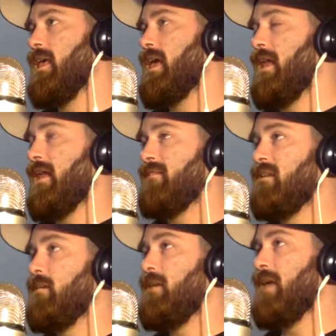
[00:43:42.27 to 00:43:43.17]
And it's
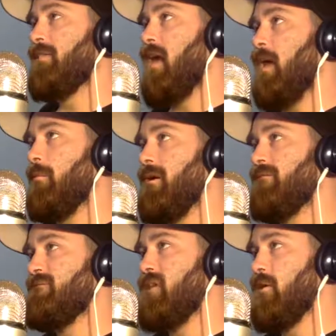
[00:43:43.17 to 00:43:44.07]
going to be headlined by a
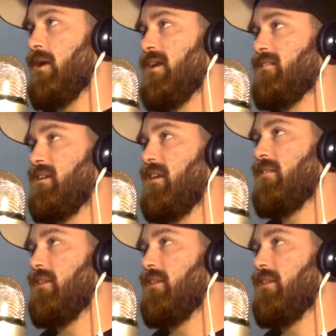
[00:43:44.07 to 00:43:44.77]
very exciting